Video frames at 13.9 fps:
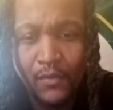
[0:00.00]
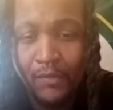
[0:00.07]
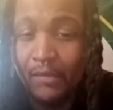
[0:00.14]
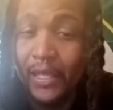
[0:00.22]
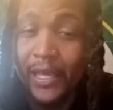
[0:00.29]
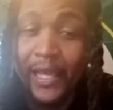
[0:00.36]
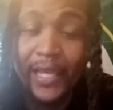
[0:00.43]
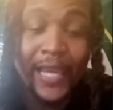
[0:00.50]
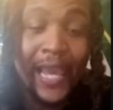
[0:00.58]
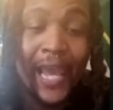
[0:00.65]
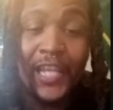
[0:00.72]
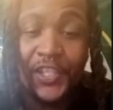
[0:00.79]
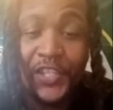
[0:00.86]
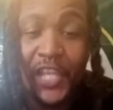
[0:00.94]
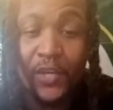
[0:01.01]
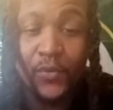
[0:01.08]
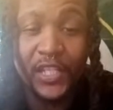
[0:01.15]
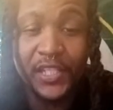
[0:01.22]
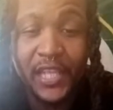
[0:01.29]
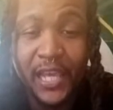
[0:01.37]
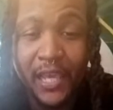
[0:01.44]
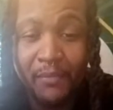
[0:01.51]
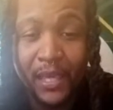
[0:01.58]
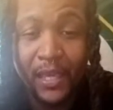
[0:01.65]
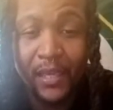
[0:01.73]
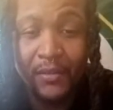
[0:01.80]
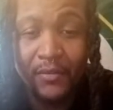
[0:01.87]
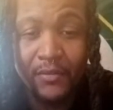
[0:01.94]
Hey, Cali think we set,
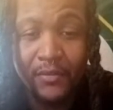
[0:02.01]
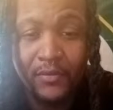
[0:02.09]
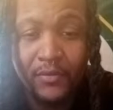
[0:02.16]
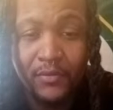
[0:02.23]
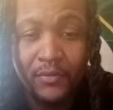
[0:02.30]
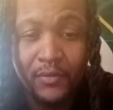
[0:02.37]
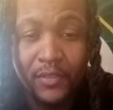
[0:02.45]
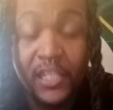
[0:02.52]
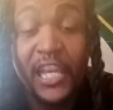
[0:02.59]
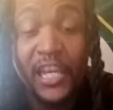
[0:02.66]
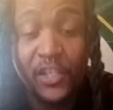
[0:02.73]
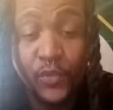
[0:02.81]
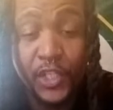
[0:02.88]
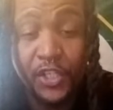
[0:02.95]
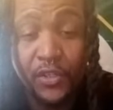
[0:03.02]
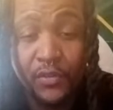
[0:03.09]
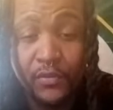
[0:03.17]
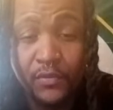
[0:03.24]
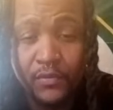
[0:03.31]
man. And yes, we do.